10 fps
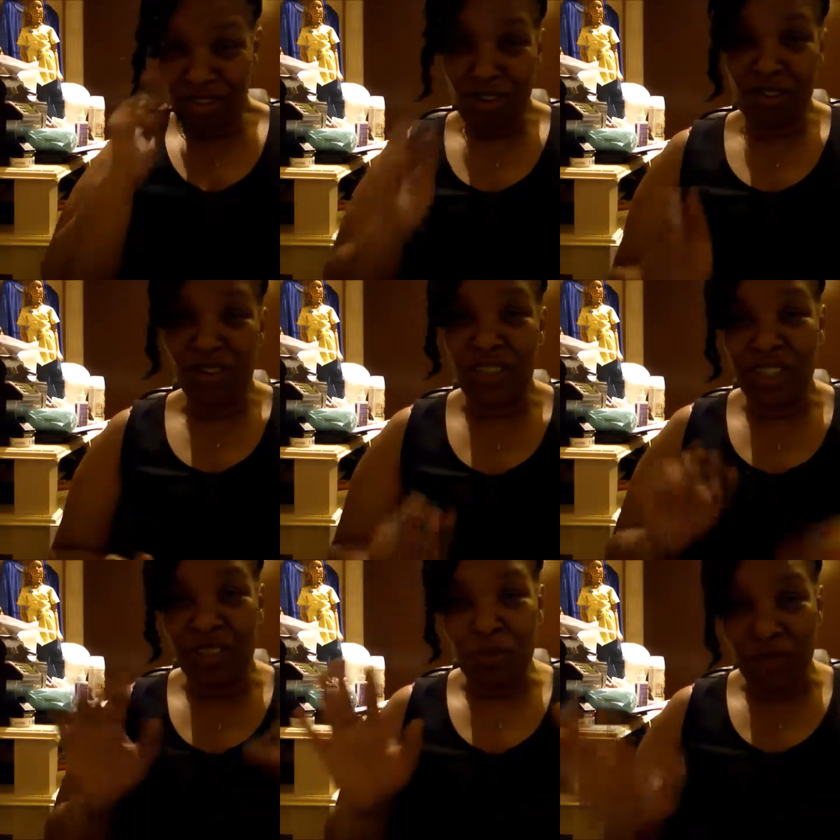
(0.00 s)

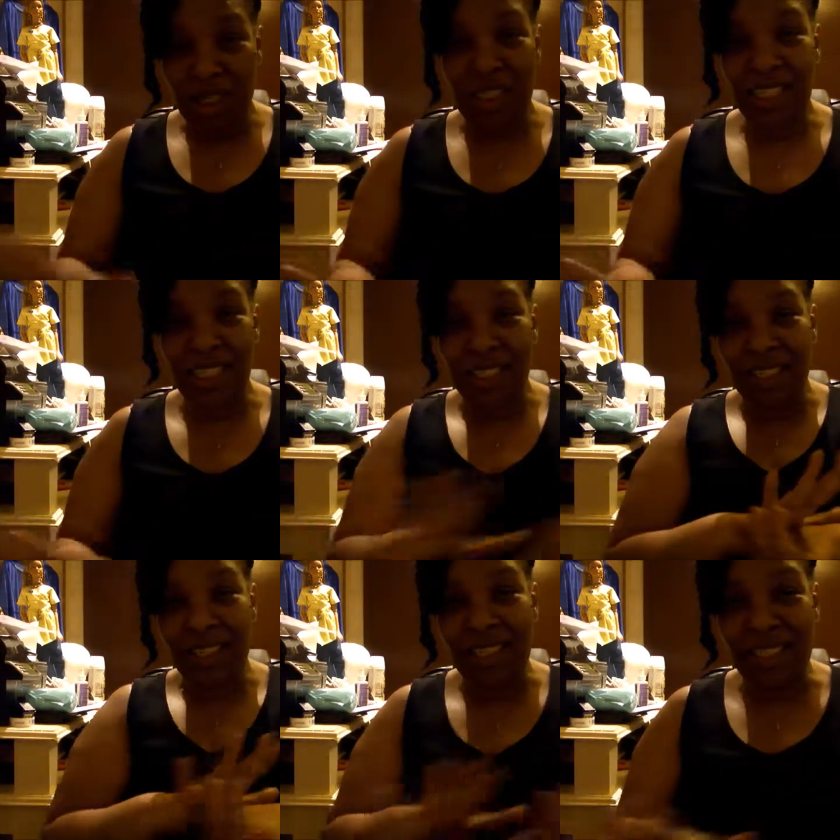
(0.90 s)
discouraging. I wanted to sit.
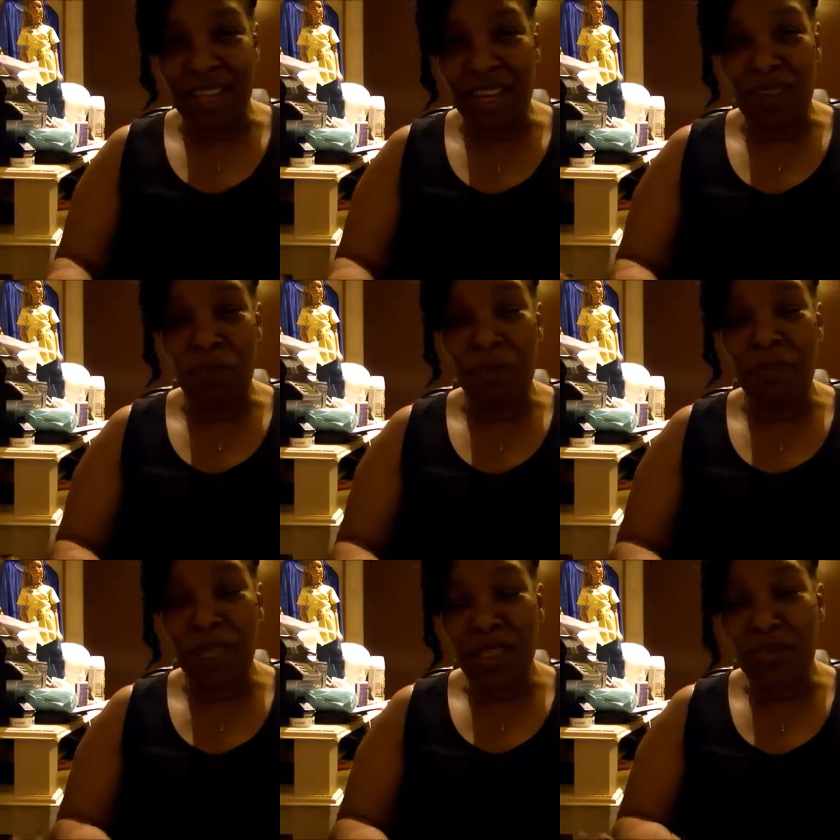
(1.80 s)
I didn't want
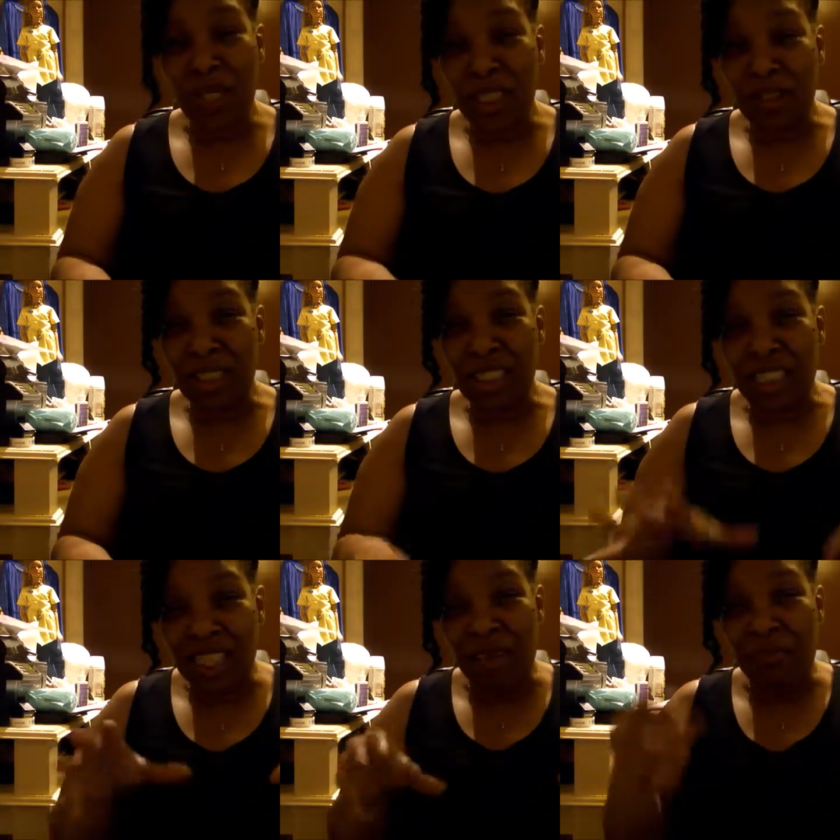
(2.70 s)
to mess with it
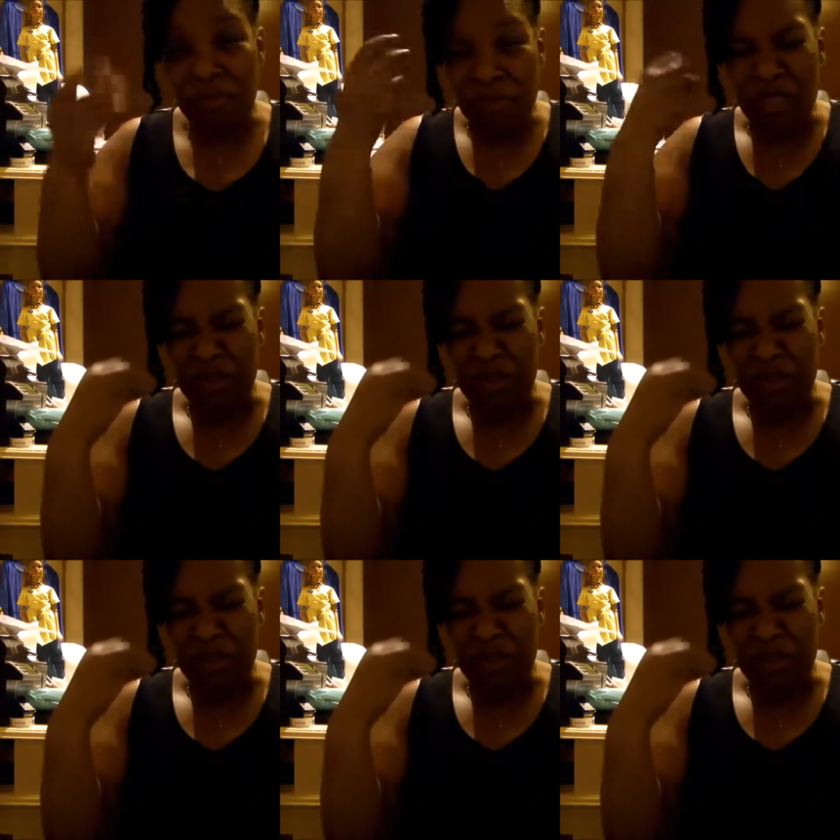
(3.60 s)
until I'm